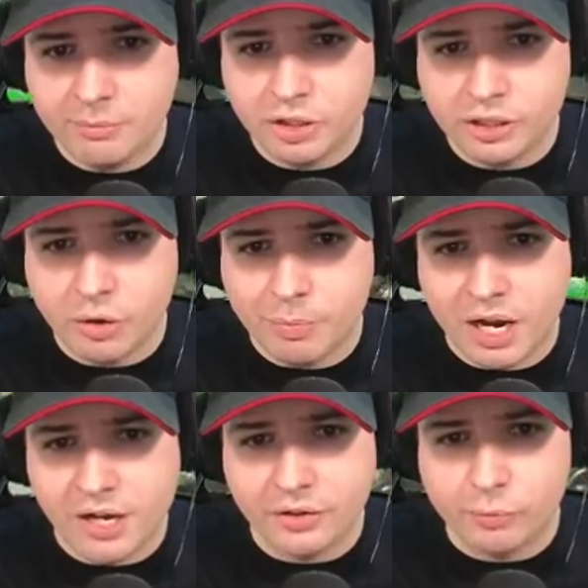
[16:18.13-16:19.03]
I'm gonna go
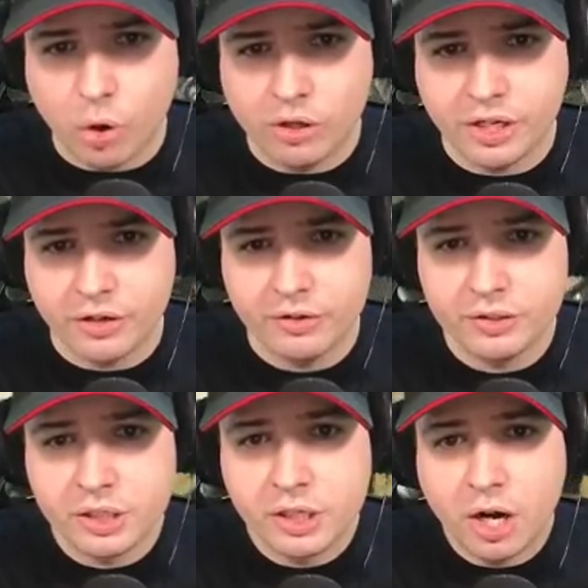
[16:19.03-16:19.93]
behind the wall here.
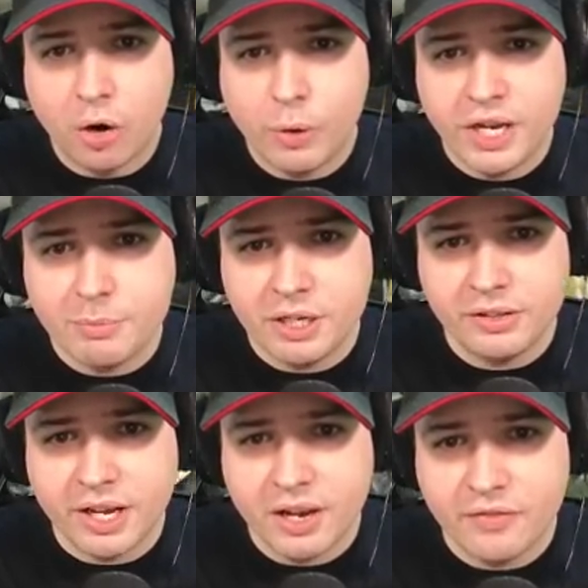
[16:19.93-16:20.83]
Oh, wait a minute,
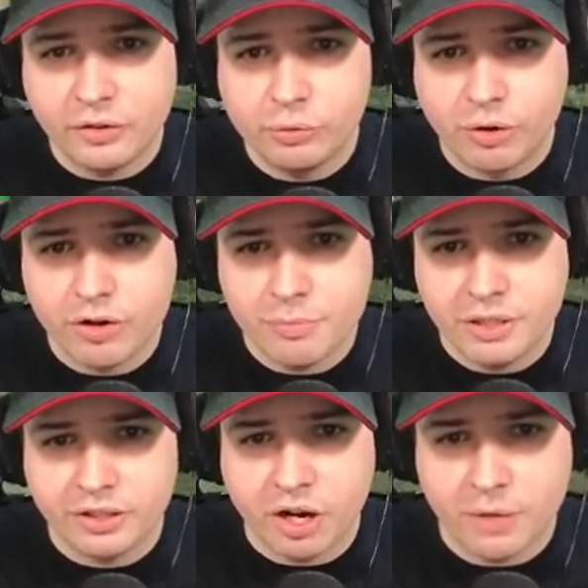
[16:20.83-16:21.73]
I have the
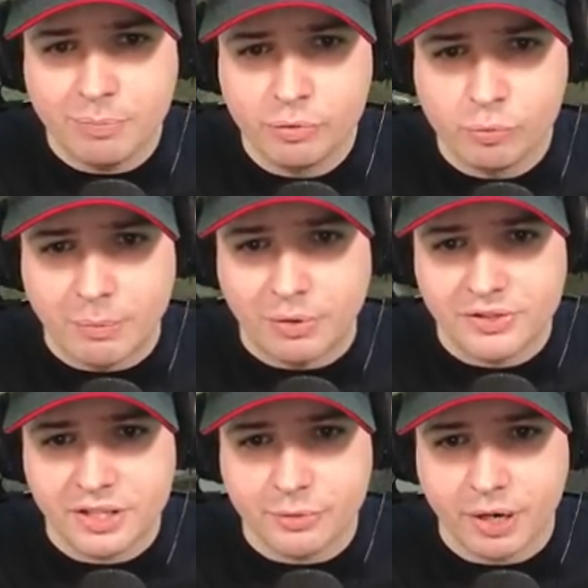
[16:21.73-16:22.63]
200-meter harpoon
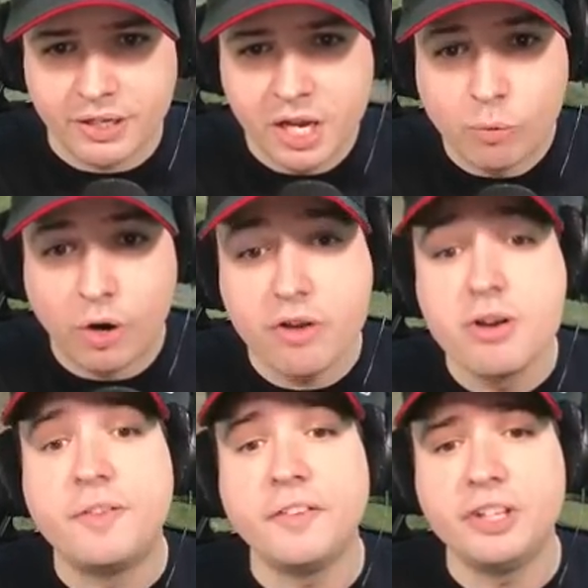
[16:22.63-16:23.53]
weapons, that's right.
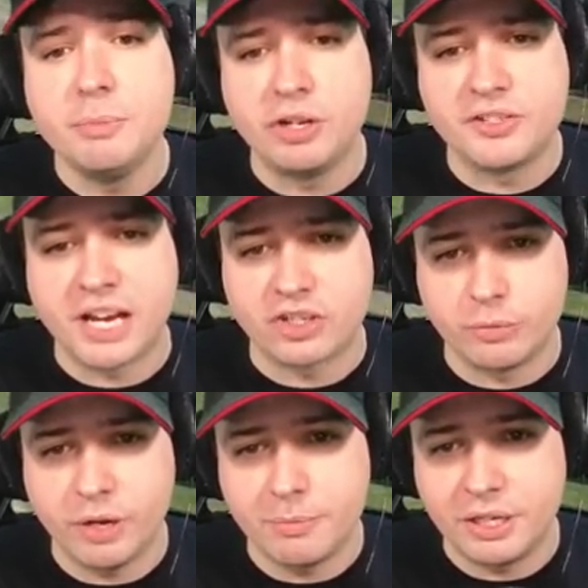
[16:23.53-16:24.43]
150 meters, actually,
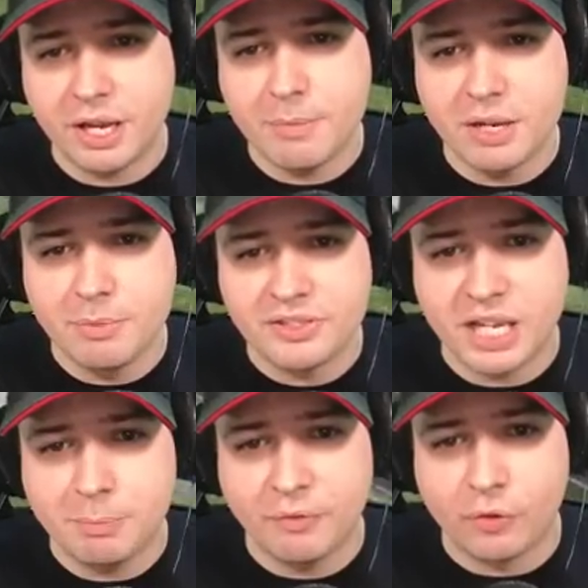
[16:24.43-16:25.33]
wait a minute, I made a
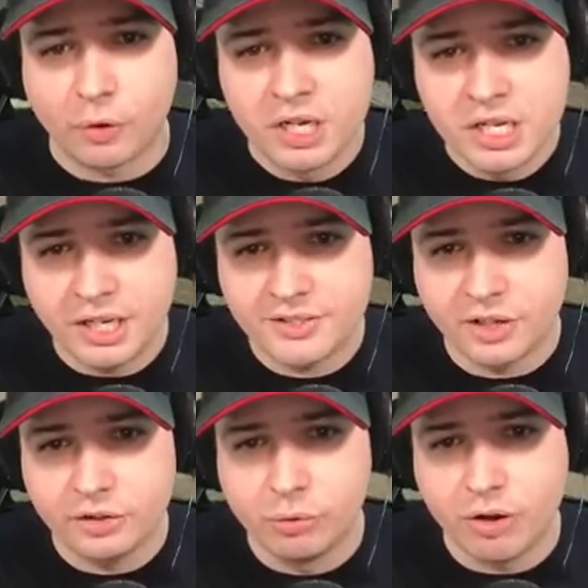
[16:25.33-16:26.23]
mistake before. It's
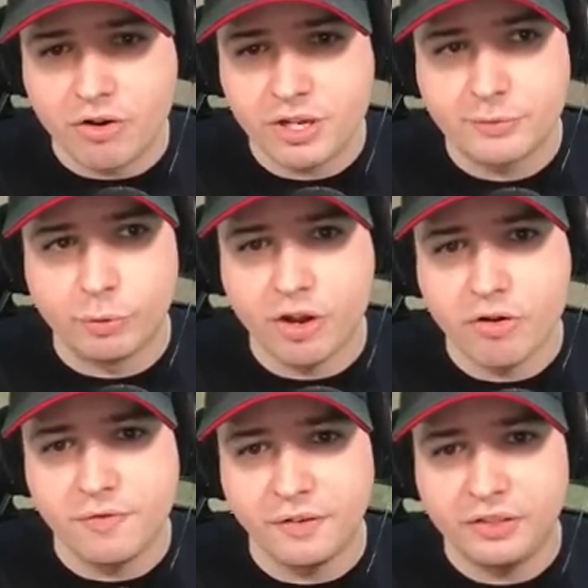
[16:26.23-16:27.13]
not 200, it's
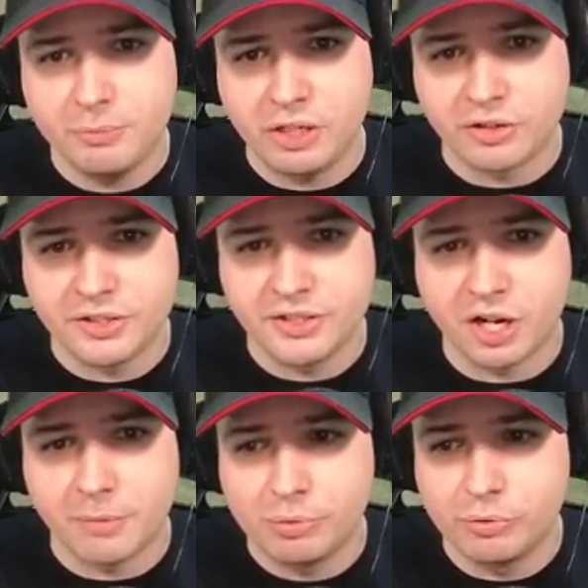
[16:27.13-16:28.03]
150 meters, these
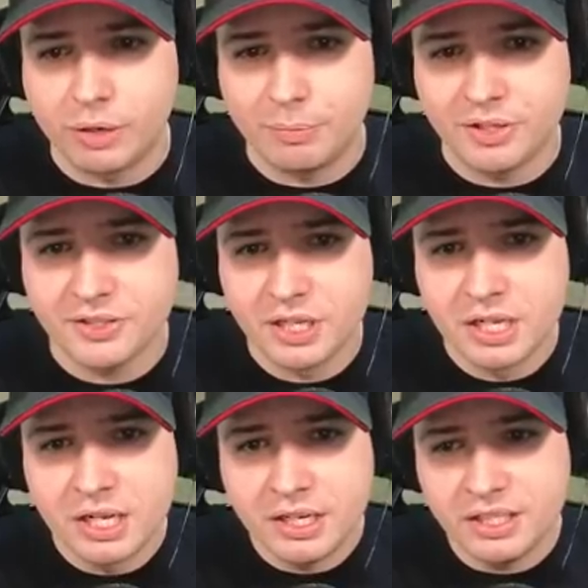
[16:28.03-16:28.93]
harpoon weapons.
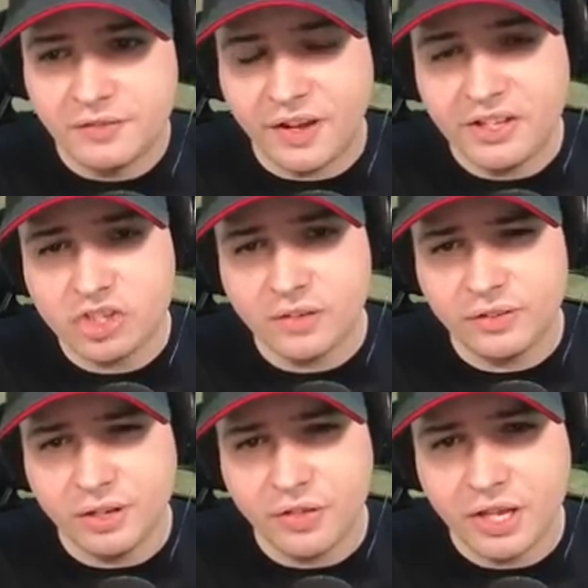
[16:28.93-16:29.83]
He's
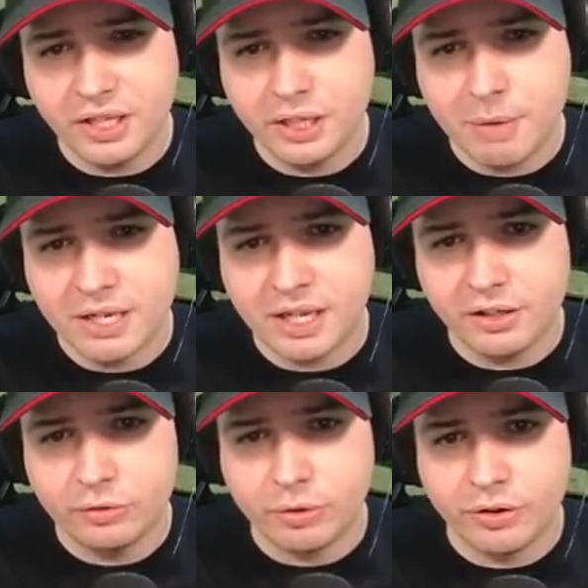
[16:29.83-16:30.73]
phase-shifting, thinking he might get
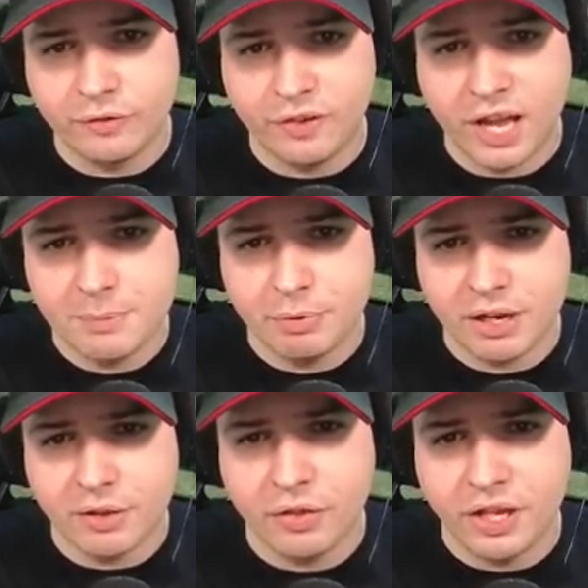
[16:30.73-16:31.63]
into another flight, but I
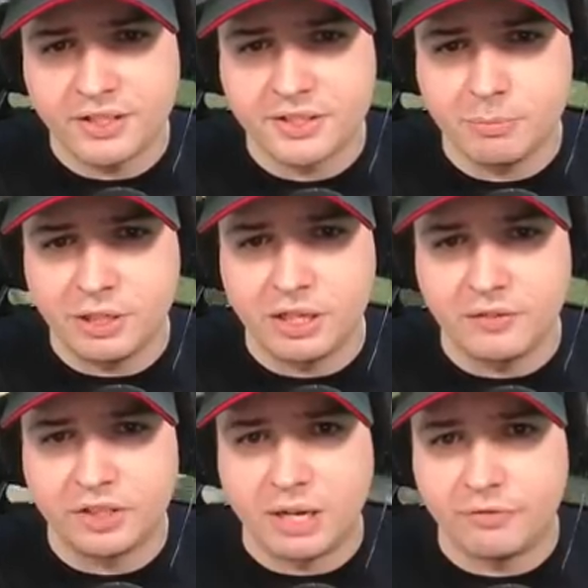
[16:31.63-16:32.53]
don't think it's gonna be
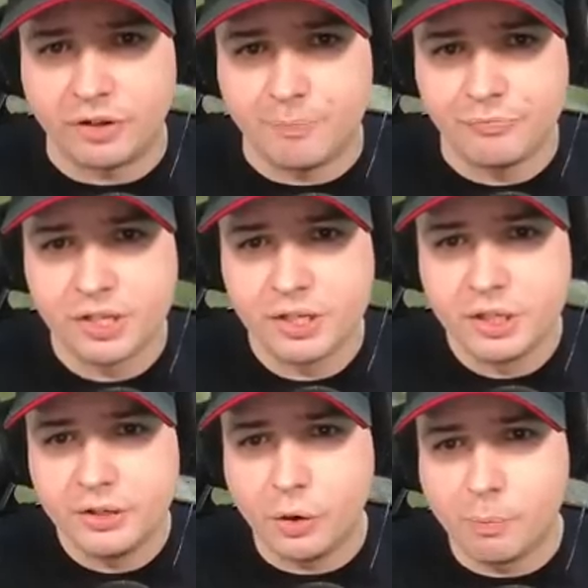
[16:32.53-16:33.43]
enough time for him.
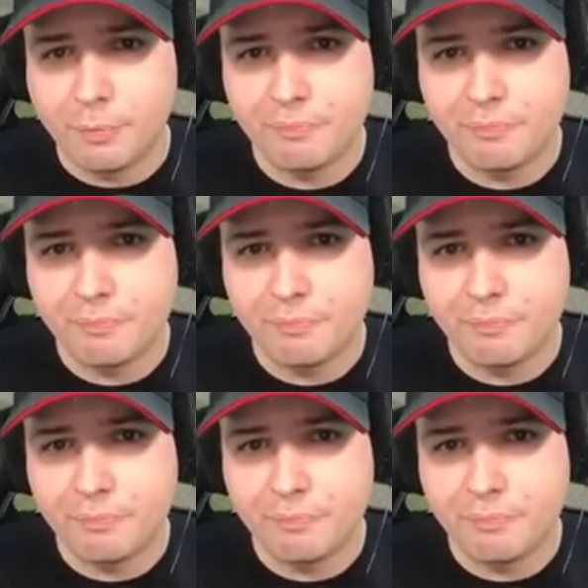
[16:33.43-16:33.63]
Nope.